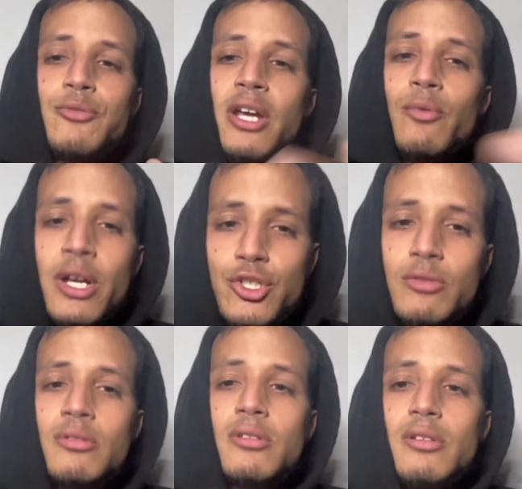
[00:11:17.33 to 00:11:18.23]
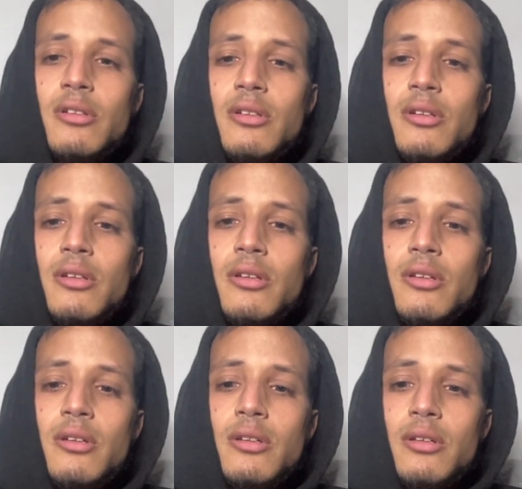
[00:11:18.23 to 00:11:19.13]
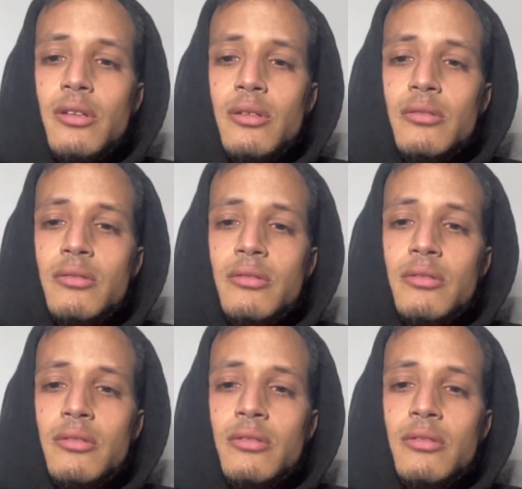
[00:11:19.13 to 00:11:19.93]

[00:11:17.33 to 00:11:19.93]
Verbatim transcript: rate you. Where's my fit?